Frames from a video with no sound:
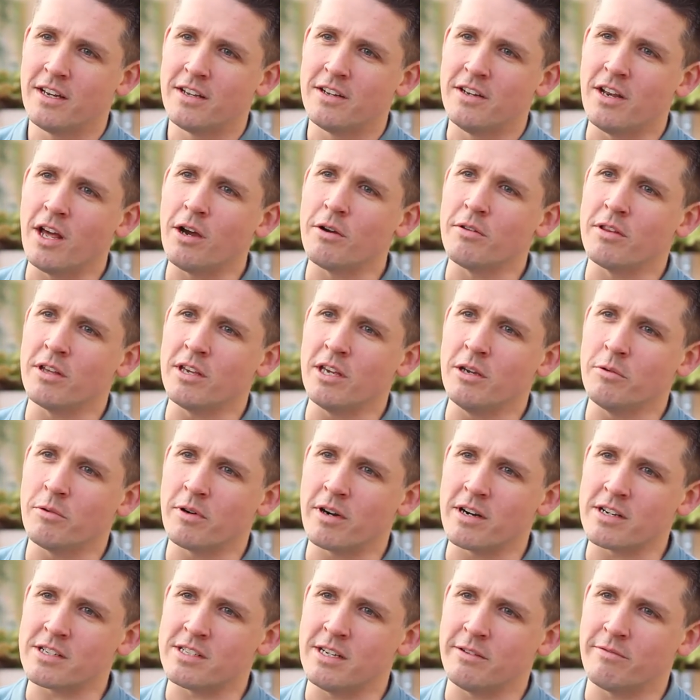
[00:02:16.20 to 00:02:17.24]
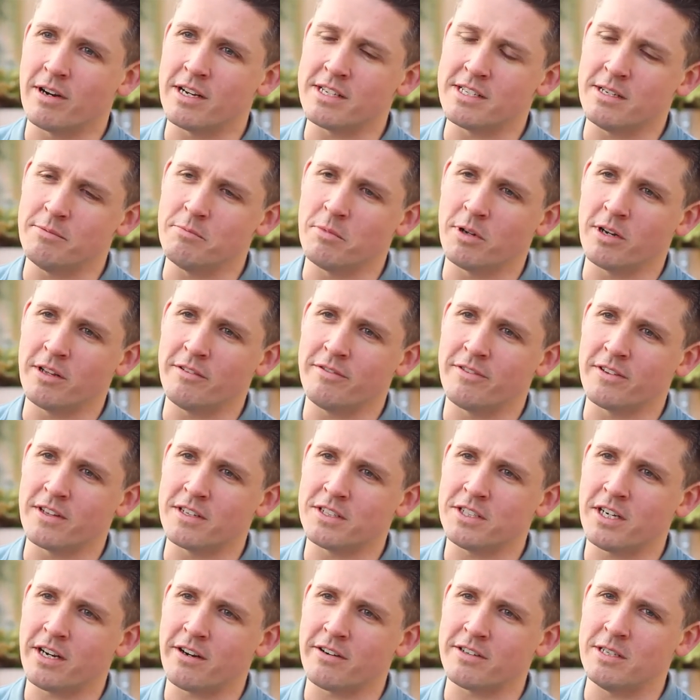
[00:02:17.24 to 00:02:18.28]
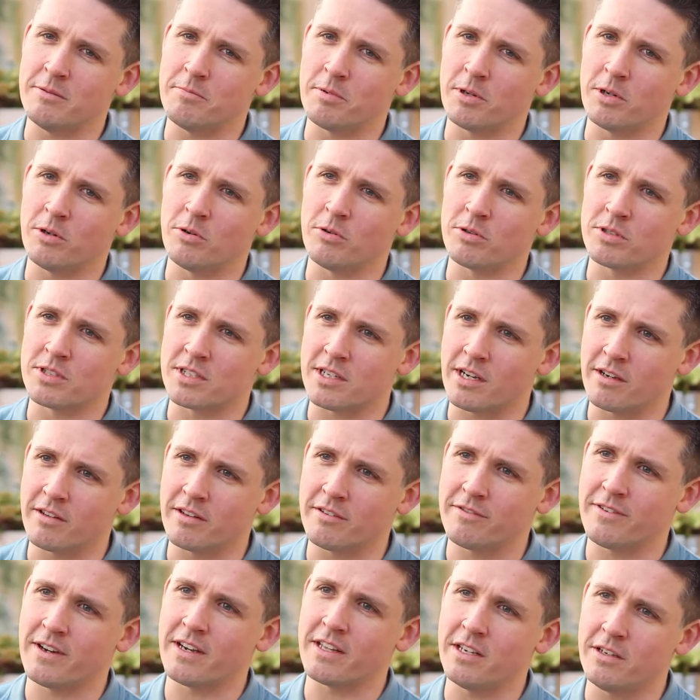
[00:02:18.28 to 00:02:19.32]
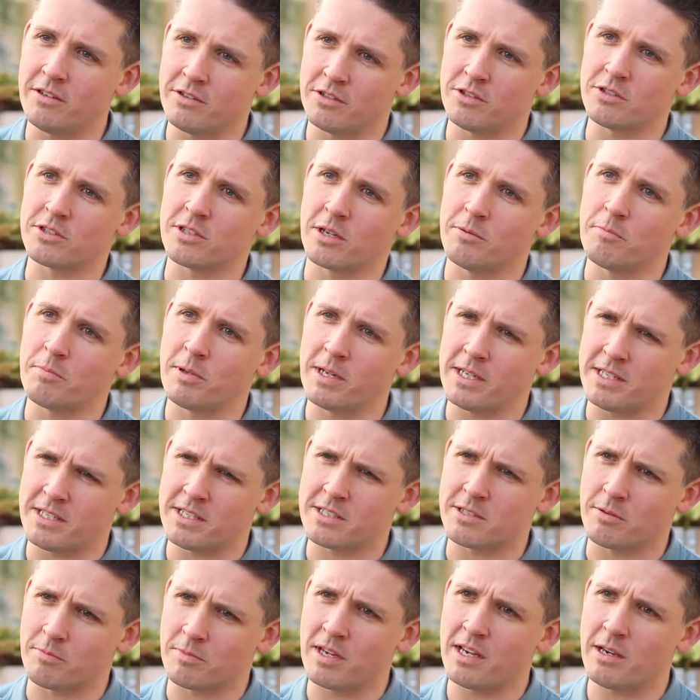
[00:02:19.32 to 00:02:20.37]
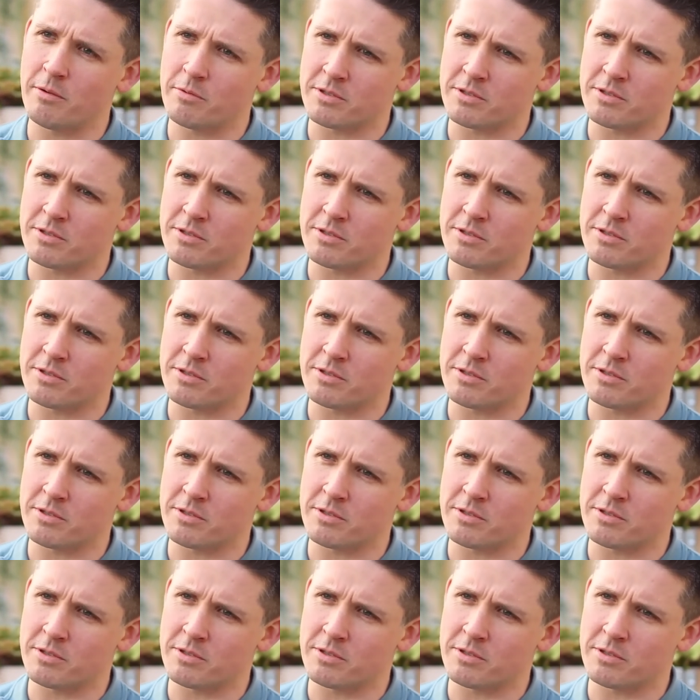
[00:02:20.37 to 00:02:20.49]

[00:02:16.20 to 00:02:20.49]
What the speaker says: know that you were actually raising money for the charity, but also the fact that you just completed something.